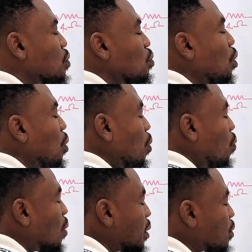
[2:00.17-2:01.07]
to
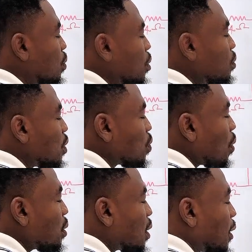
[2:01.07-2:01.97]
1. So the
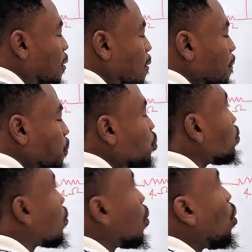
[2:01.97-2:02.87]
resultant
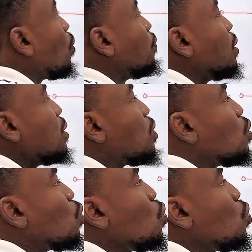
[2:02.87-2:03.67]
of these